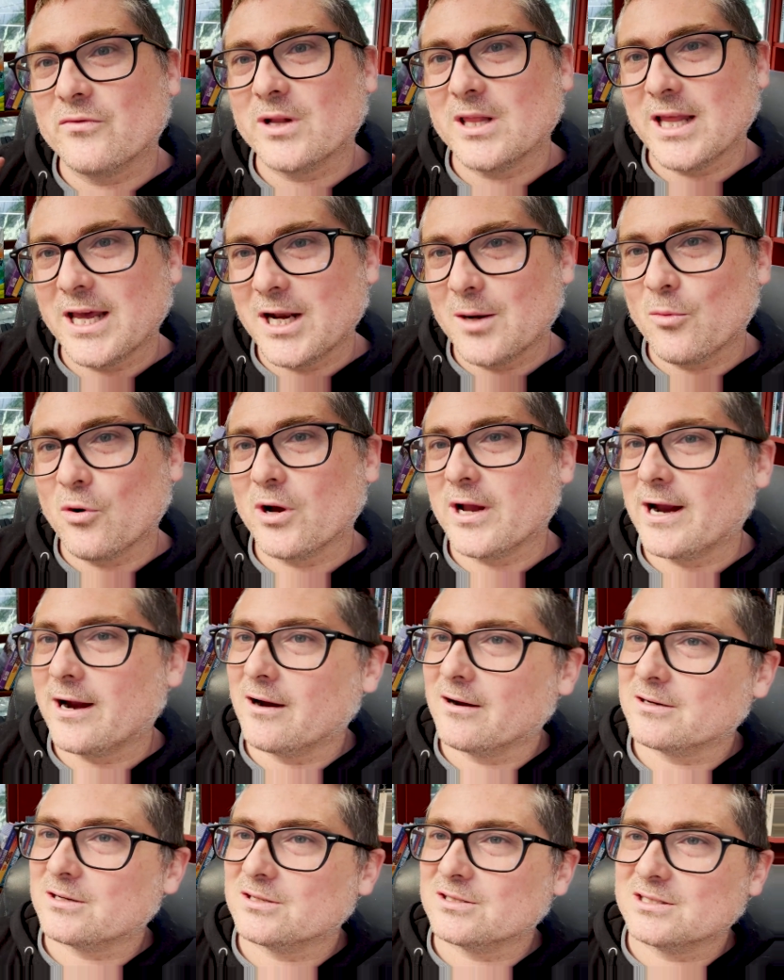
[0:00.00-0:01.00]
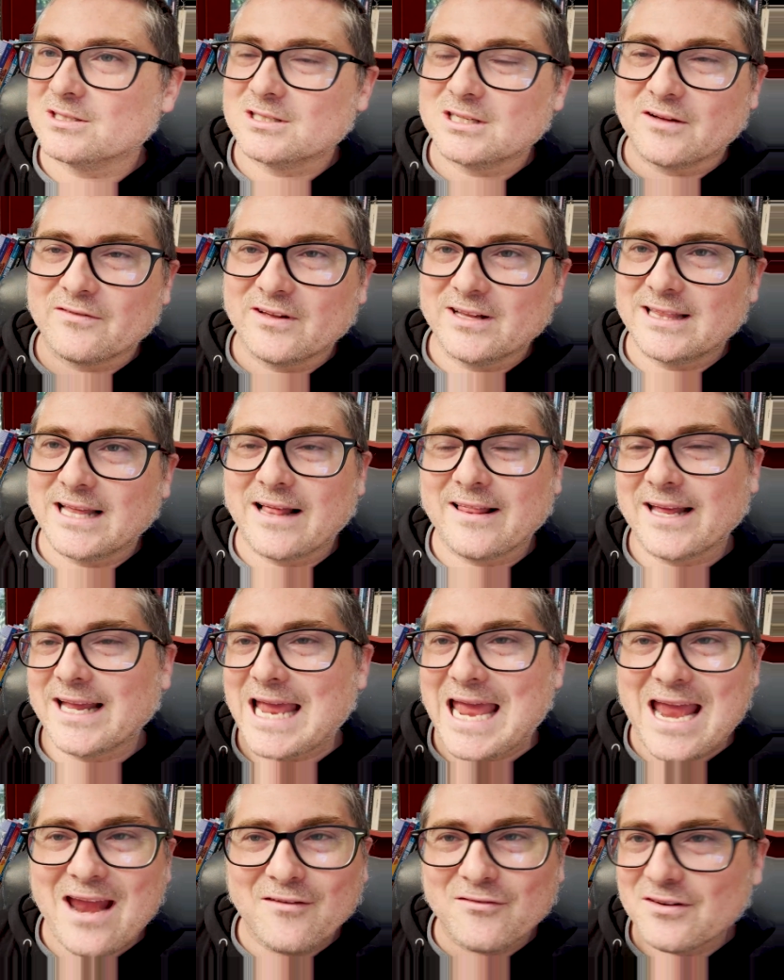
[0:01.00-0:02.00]
relatable characters and stuff like that.
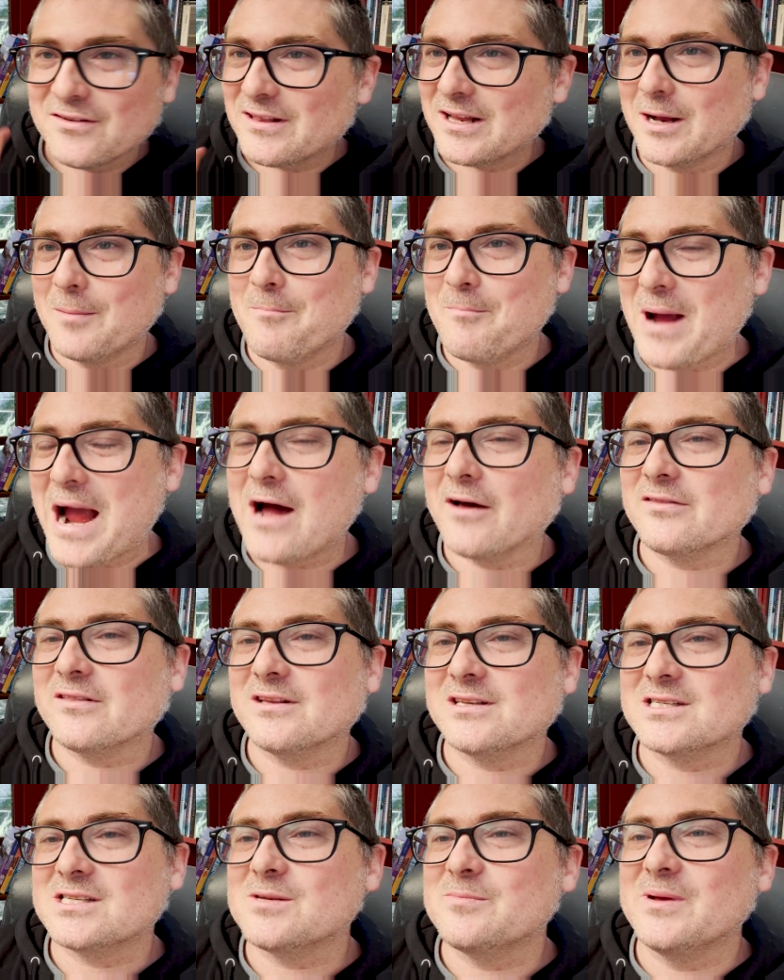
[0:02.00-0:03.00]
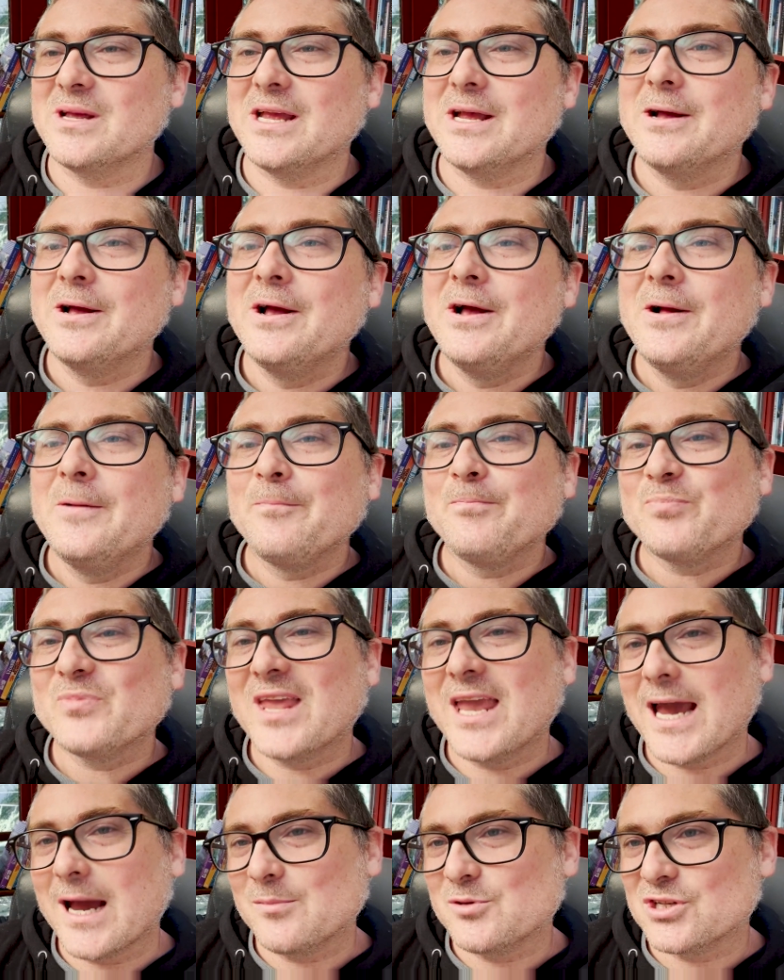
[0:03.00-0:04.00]
Like everything about this to me
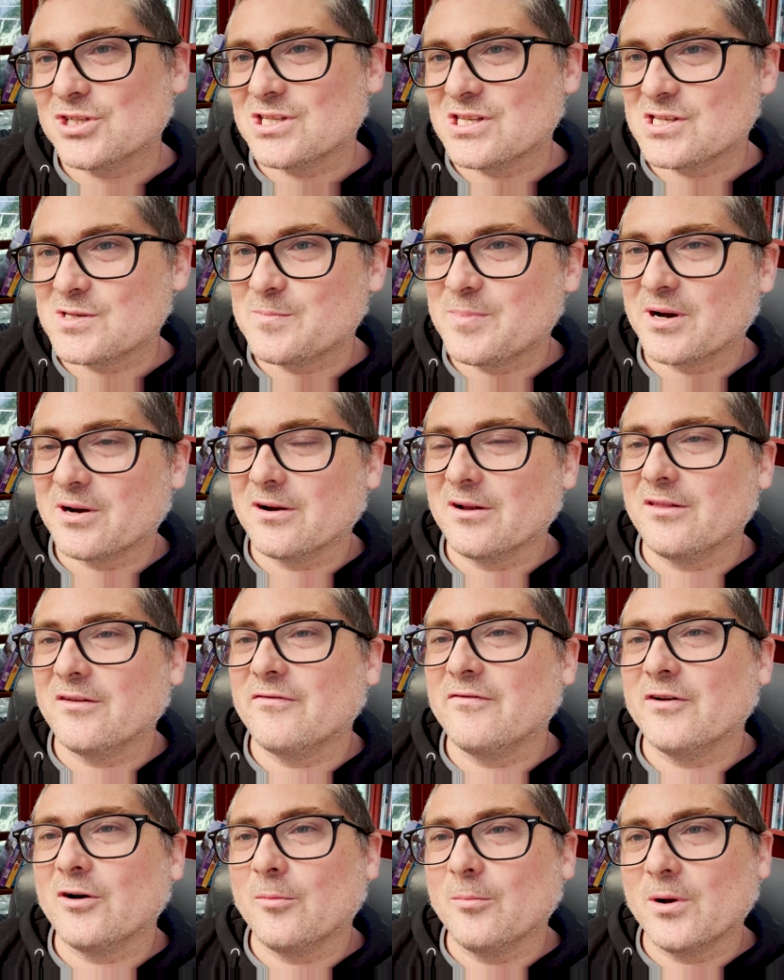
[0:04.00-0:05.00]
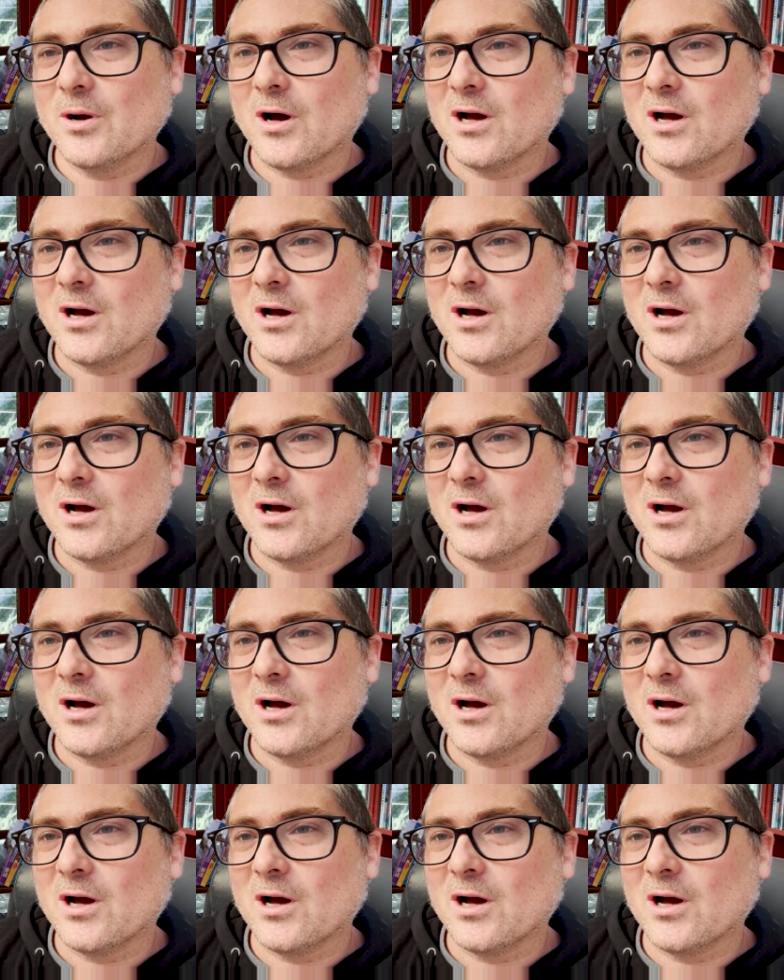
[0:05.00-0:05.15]
captures the spirit of the film, but